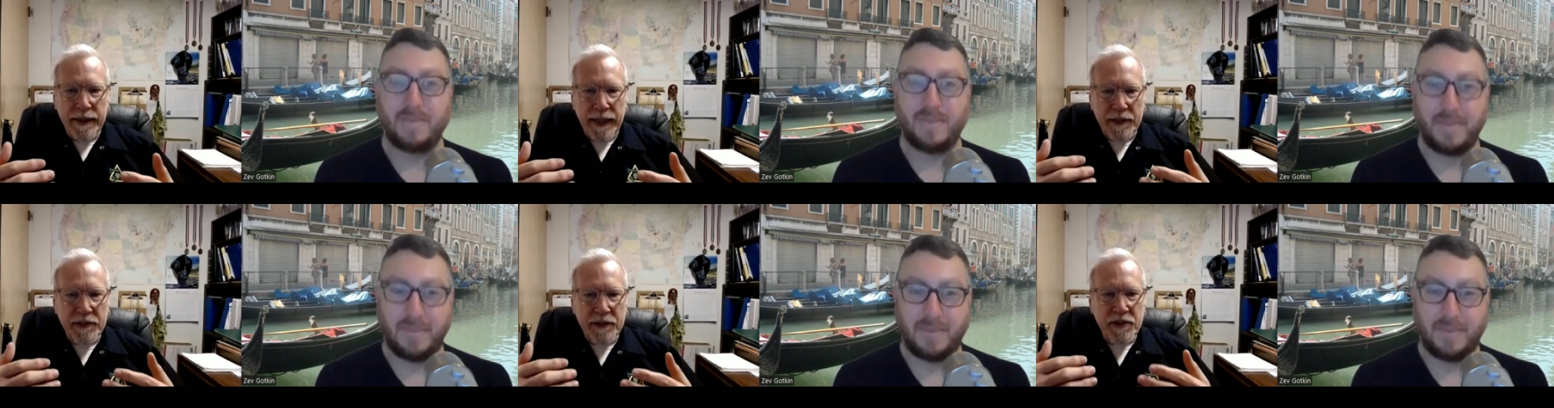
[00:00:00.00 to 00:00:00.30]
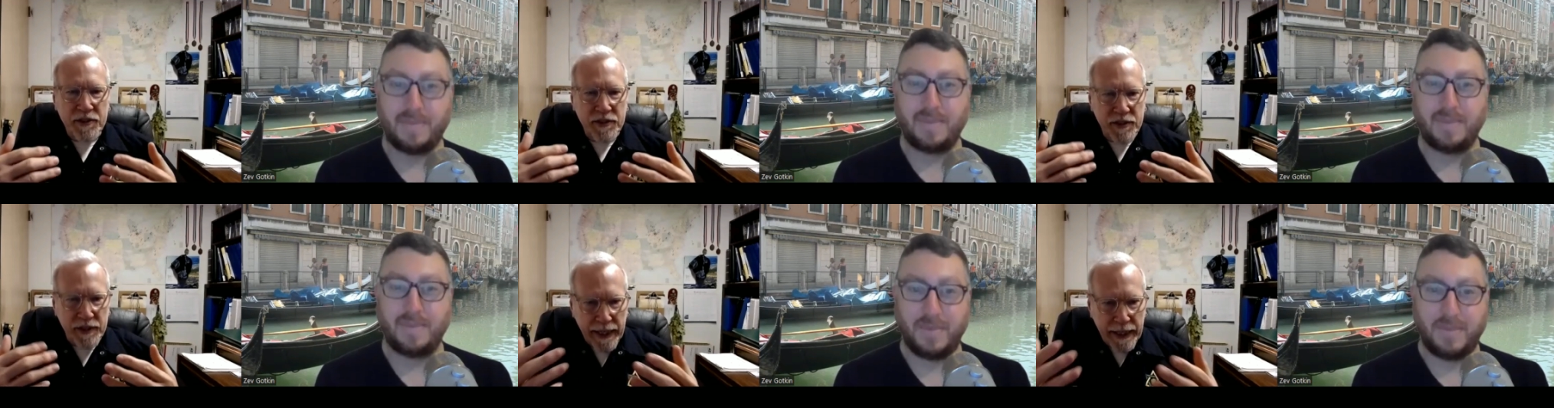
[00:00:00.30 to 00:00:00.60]
Speaker 1: that
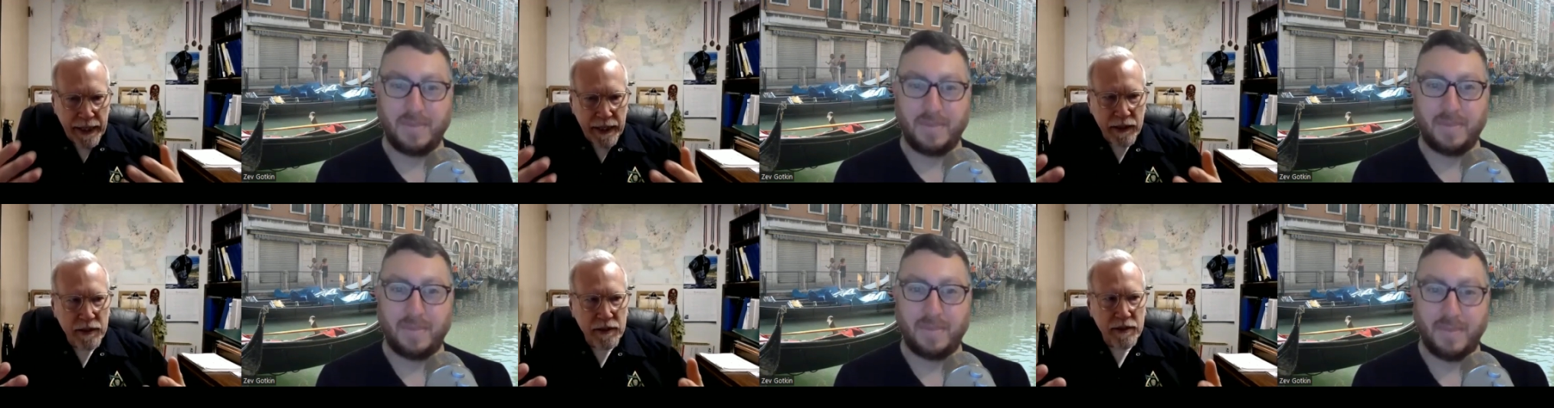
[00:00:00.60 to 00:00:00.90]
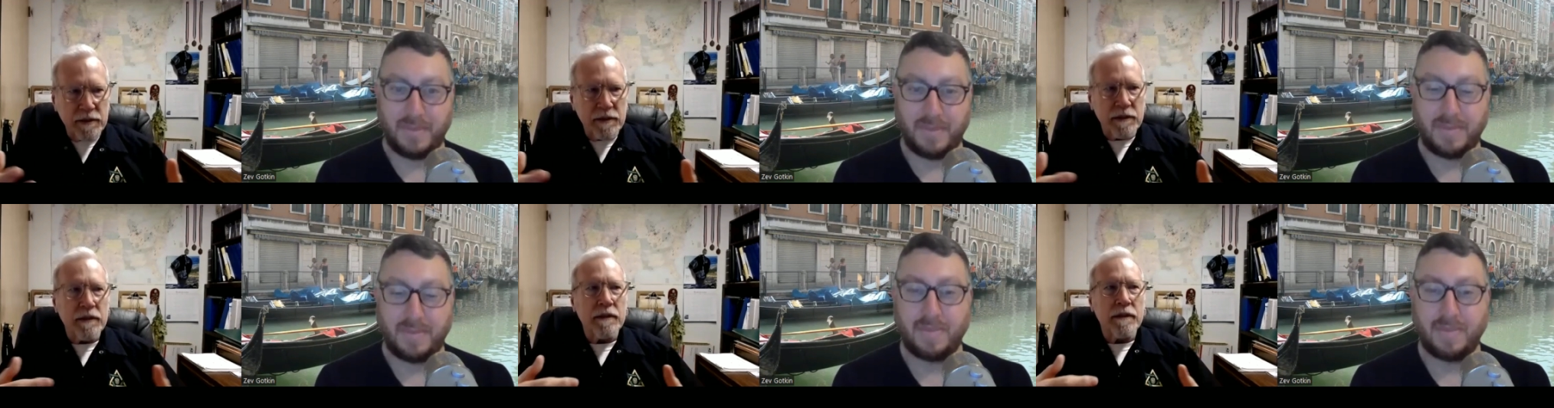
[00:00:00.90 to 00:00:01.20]

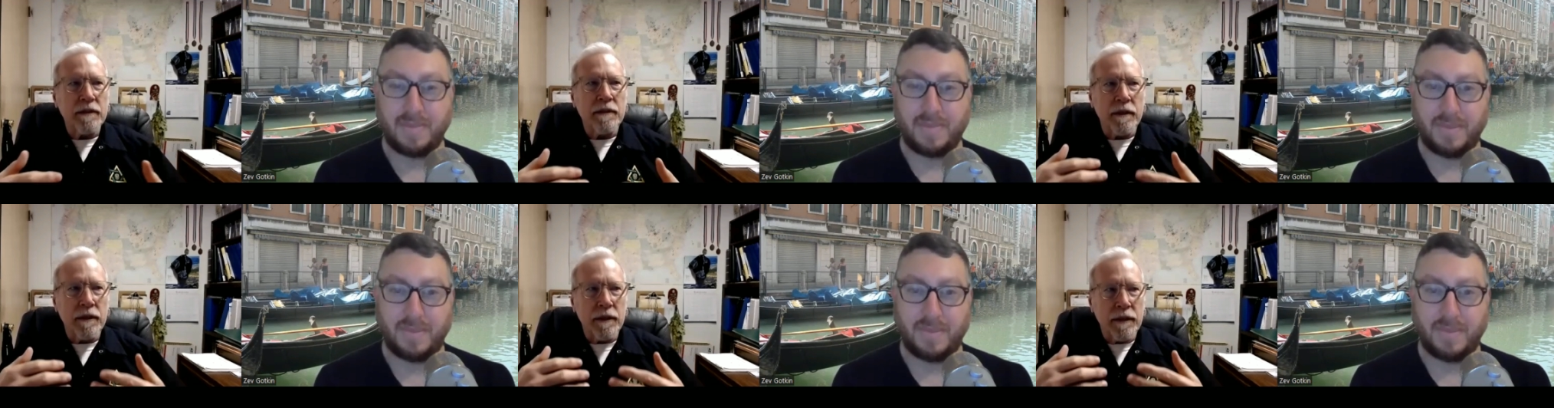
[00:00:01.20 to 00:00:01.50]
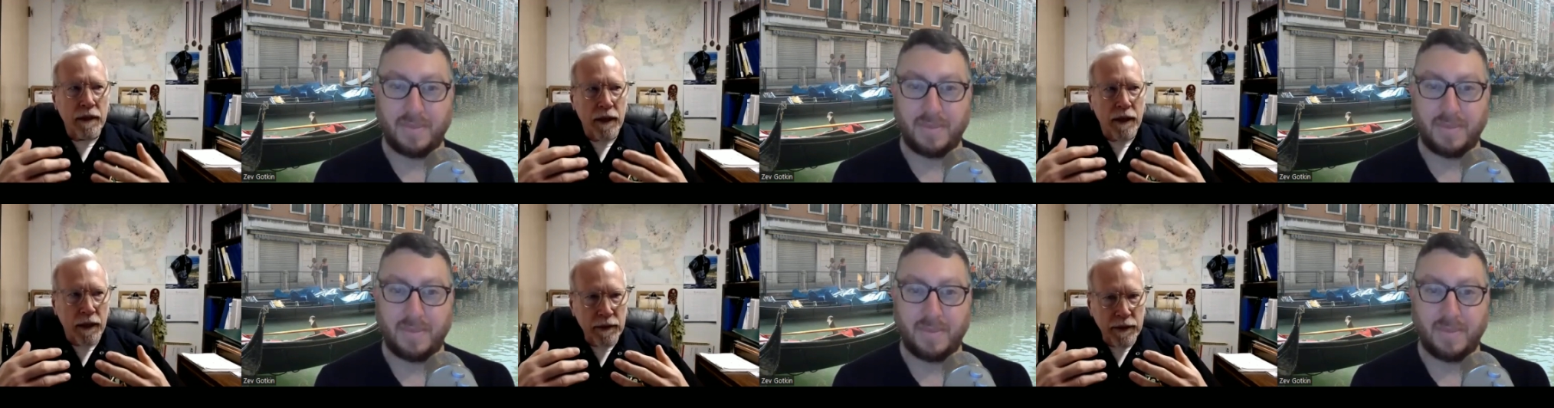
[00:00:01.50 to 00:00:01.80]
seeks
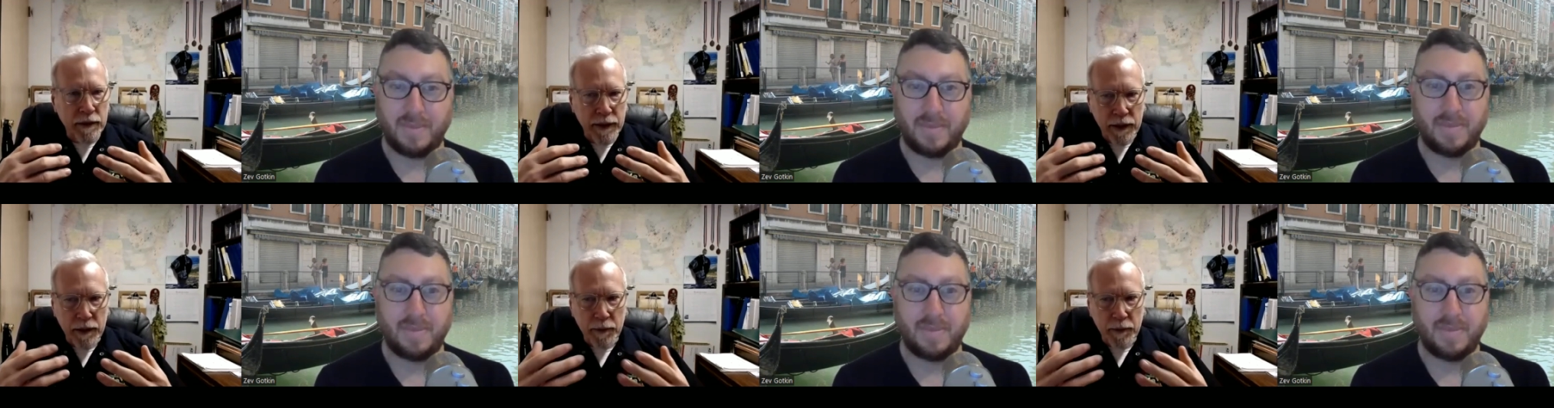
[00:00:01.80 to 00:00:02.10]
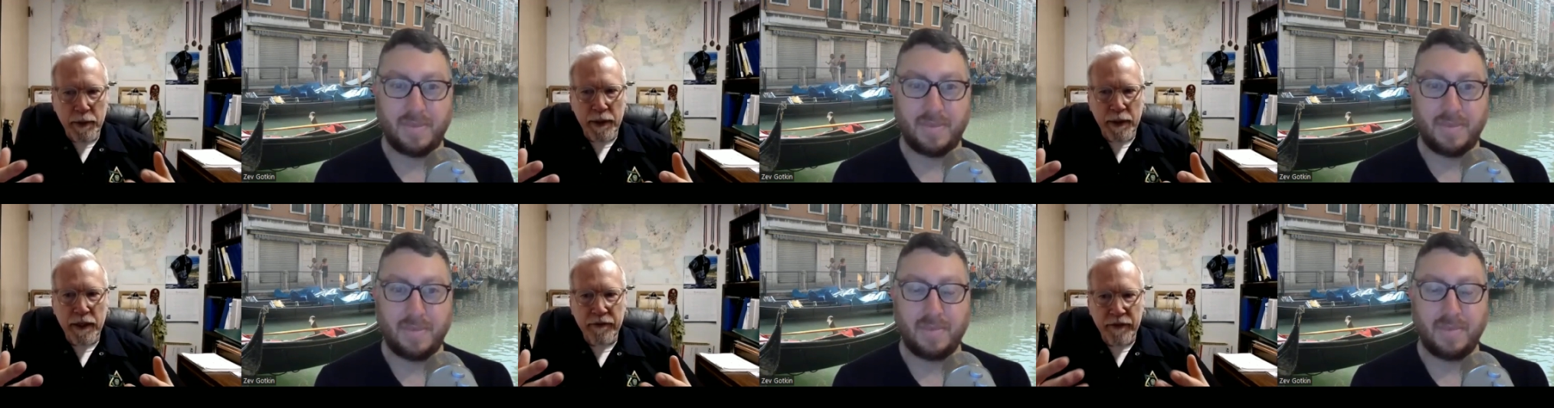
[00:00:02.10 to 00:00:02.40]
a little
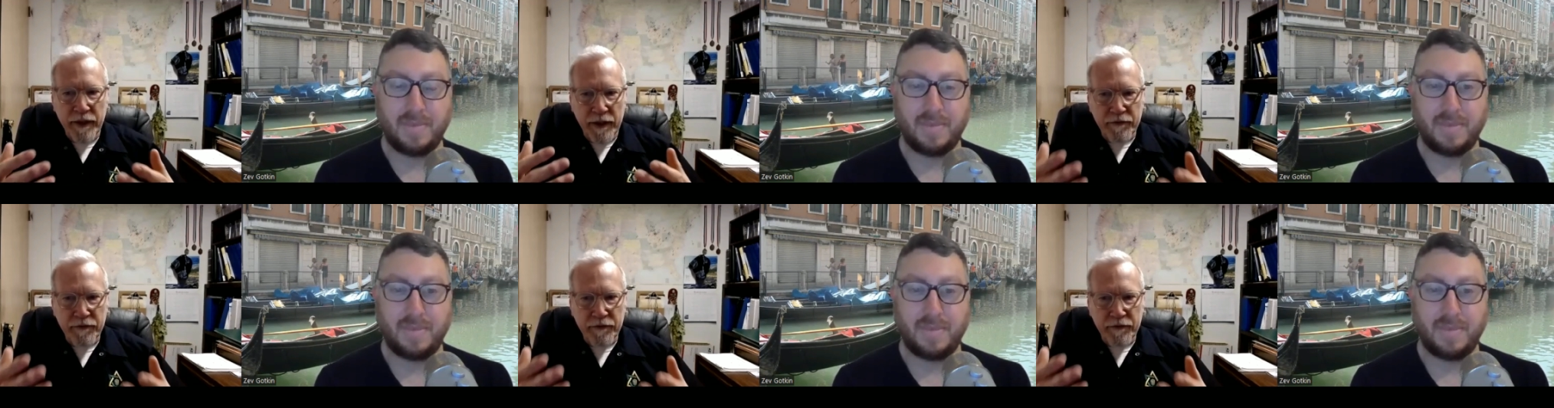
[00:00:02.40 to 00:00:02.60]
bit of